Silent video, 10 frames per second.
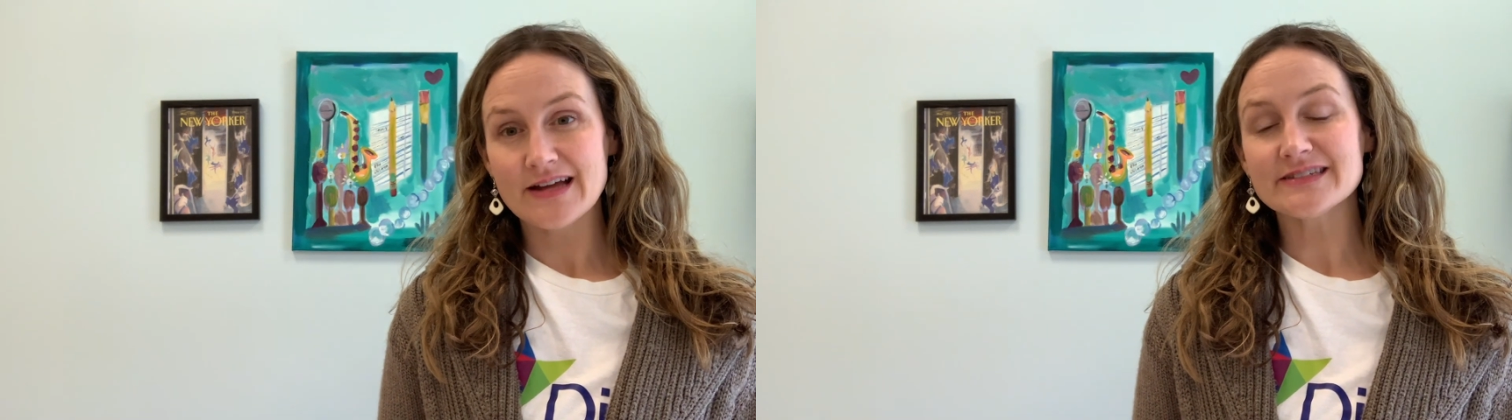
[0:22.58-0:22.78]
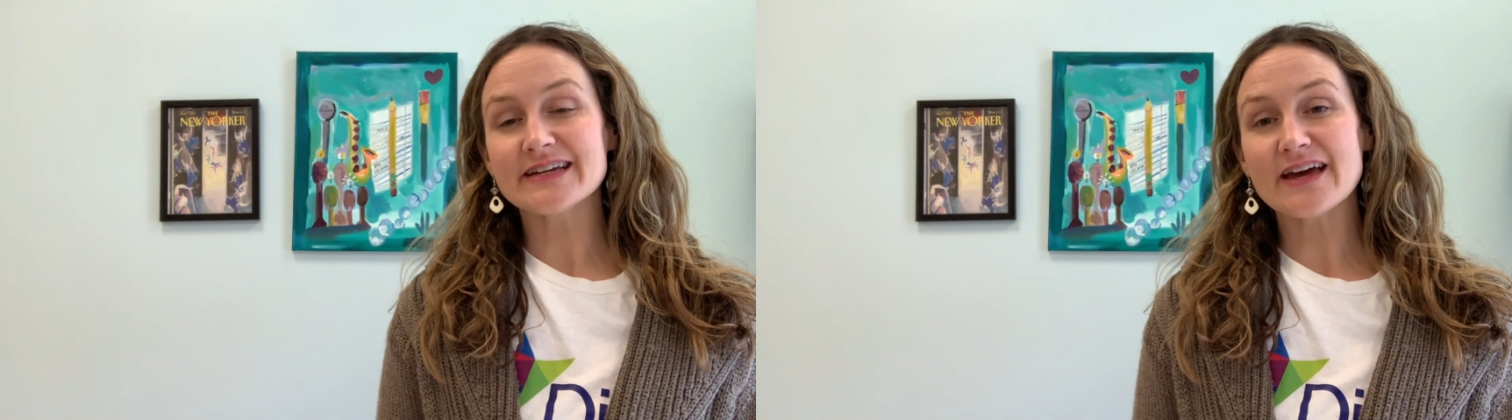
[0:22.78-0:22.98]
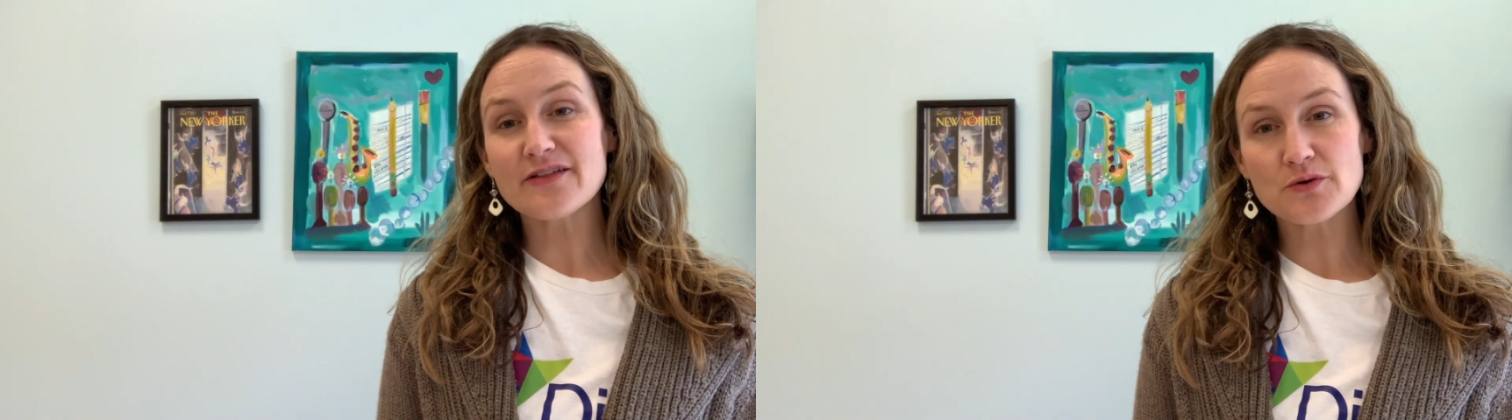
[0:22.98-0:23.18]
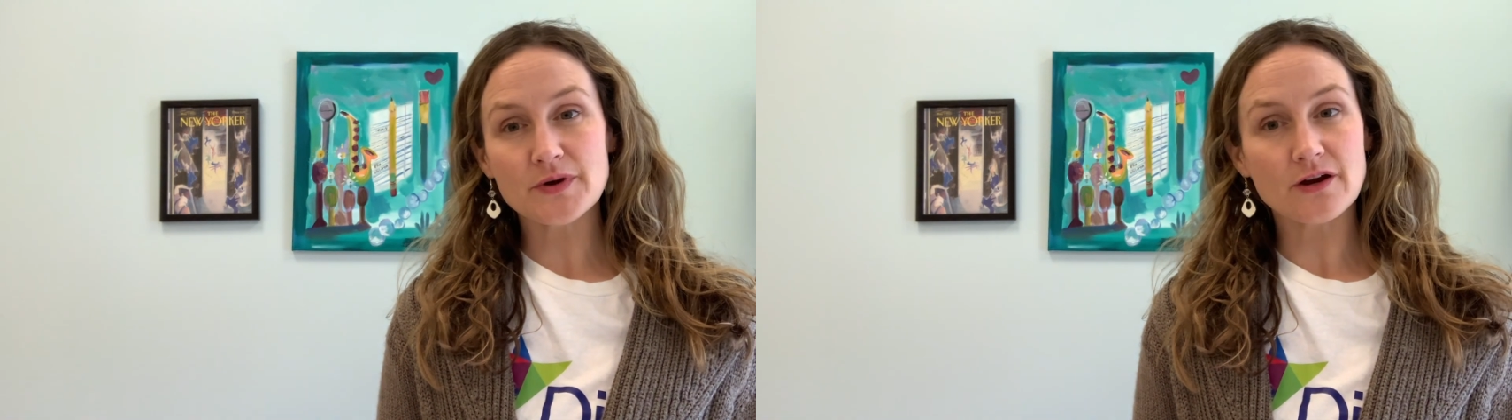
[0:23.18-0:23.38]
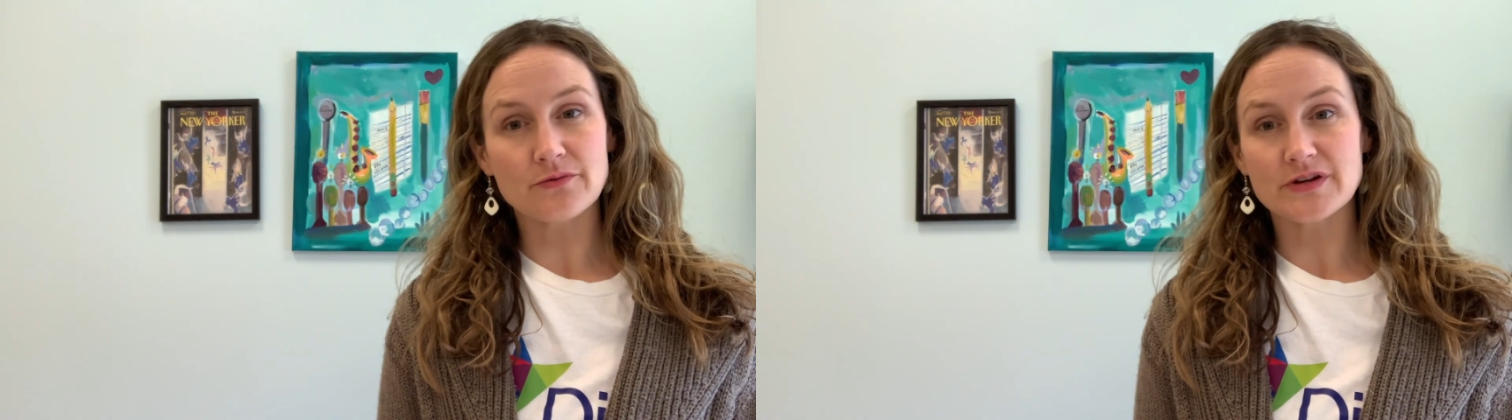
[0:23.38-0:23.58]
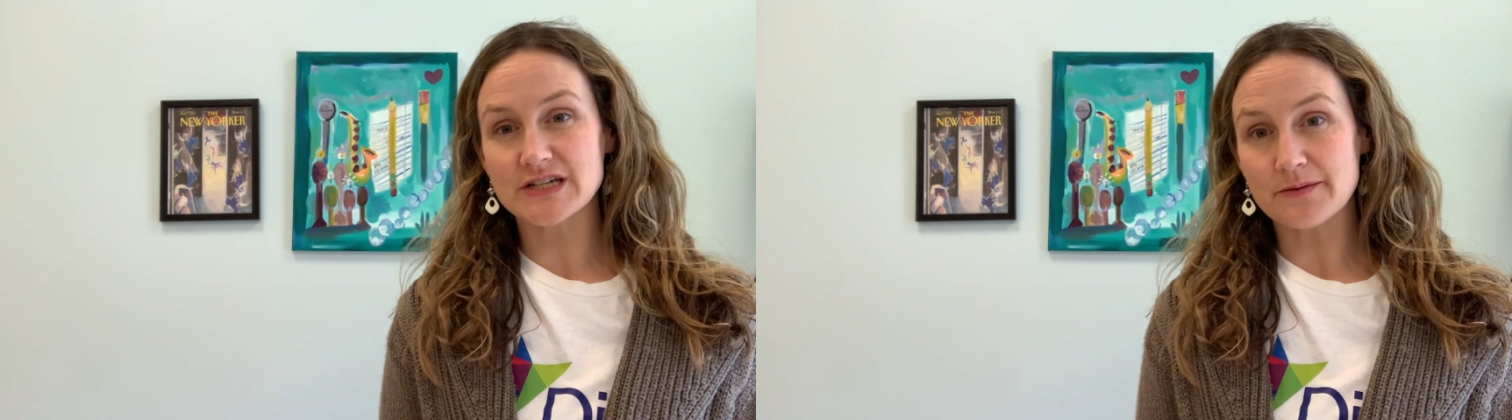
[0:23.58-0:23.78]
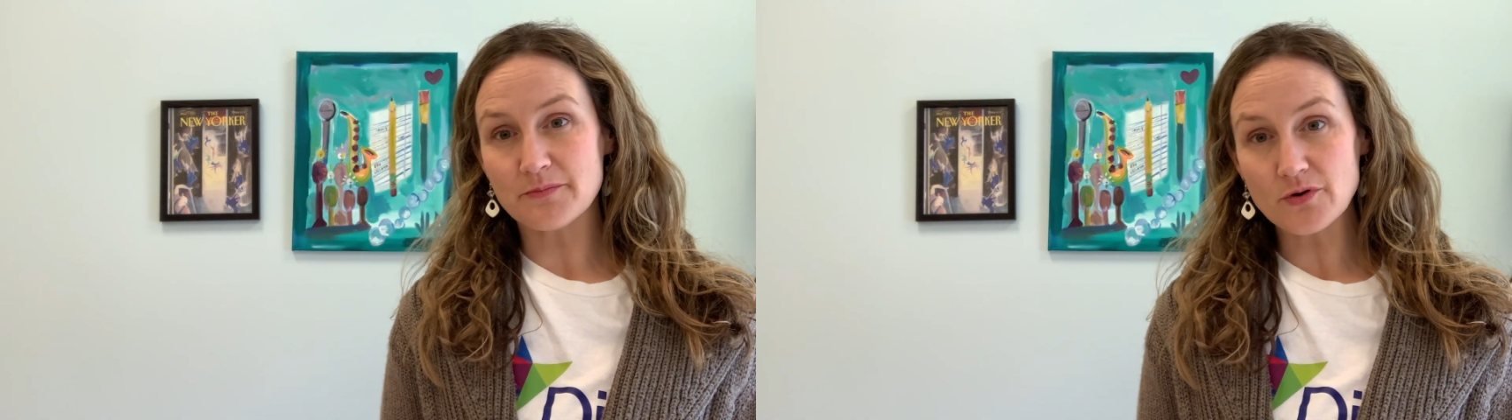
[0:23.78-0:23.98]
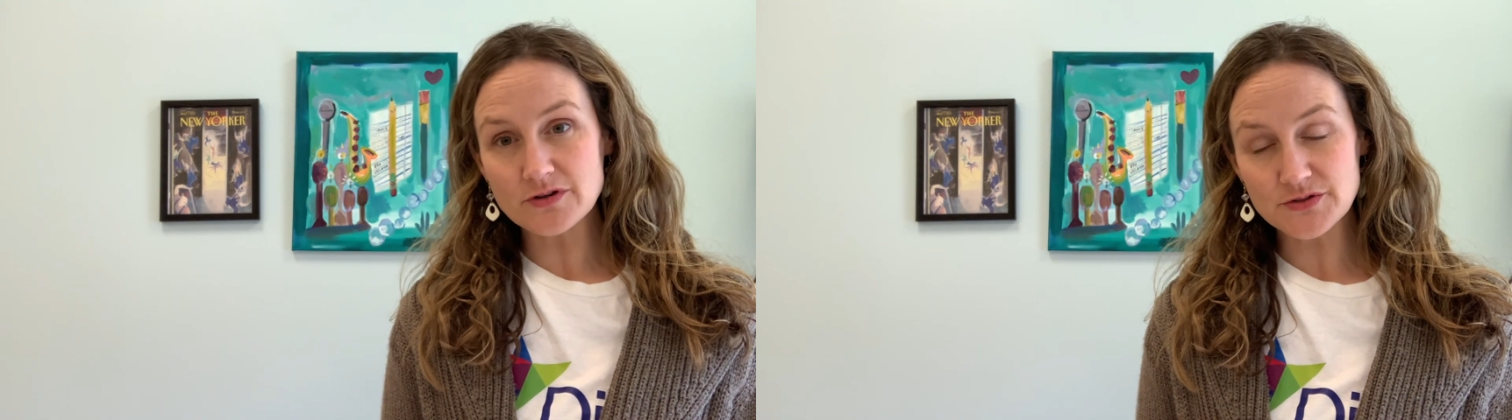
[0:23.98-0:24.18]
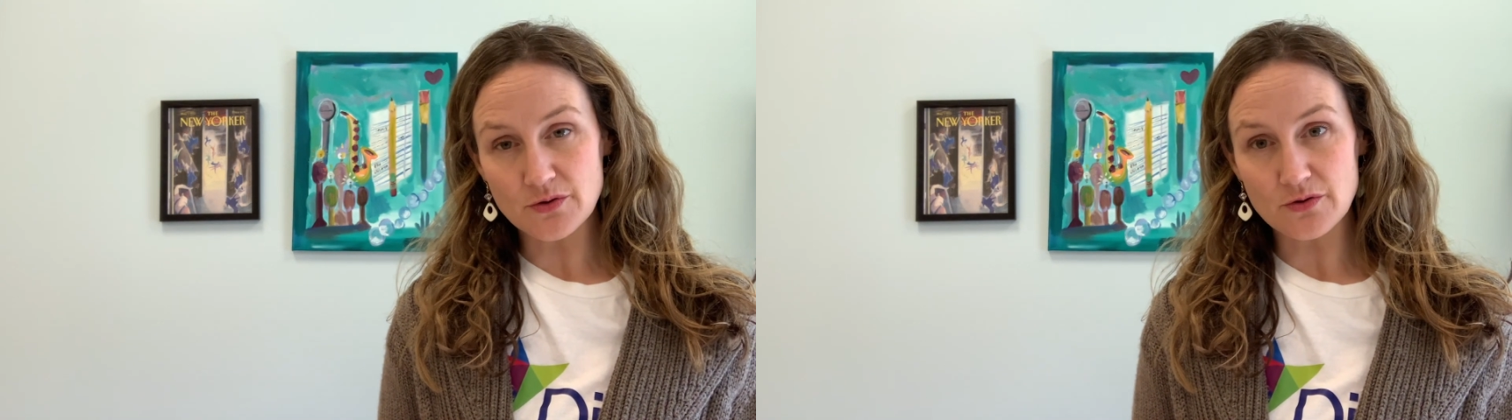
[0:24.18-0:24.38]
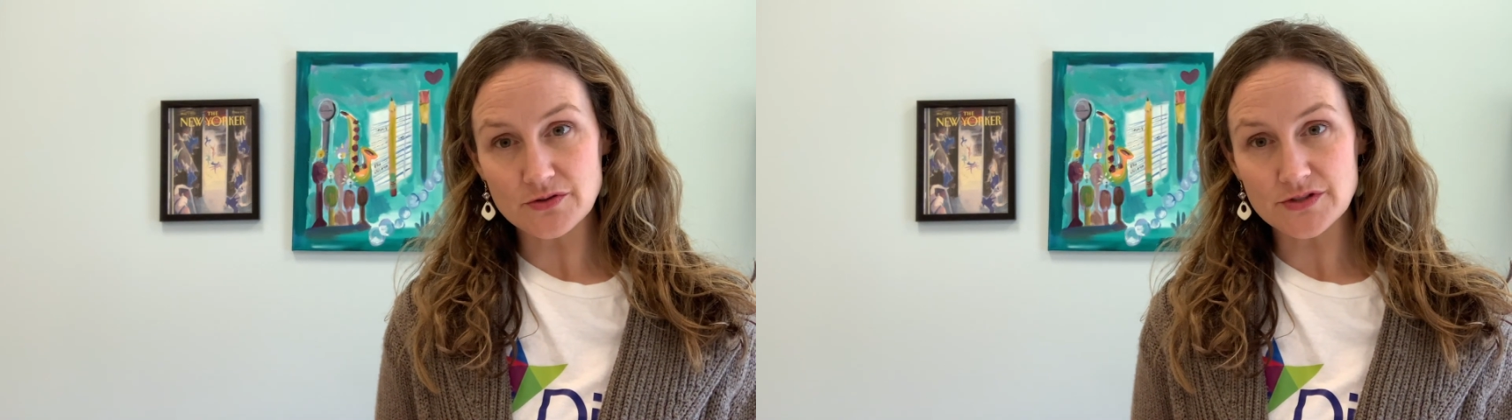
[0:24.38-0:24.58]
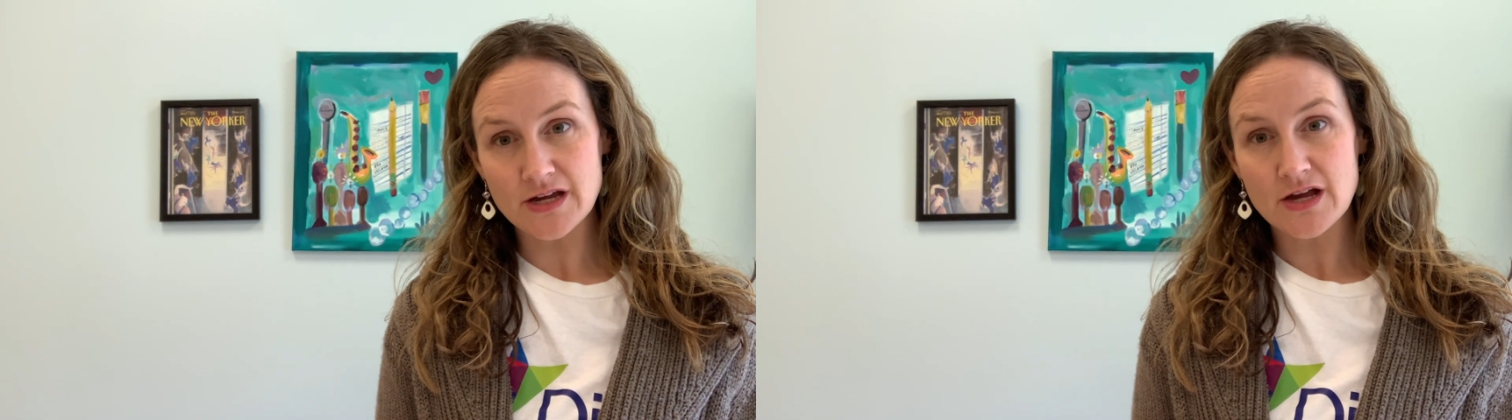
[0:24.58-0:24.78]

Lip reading: Together, we are reaching more schools,